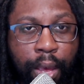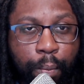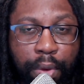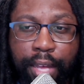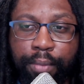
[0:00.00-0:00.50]

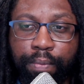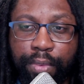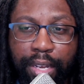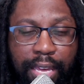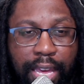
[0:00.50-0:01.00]
But
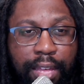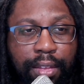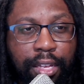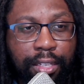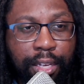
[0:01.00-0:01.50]
again,
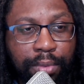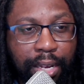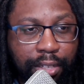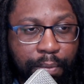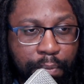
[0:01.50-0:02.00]
it seems
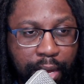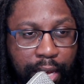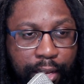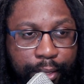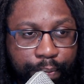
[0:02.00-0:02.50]
like to
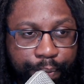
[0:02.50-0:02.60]
me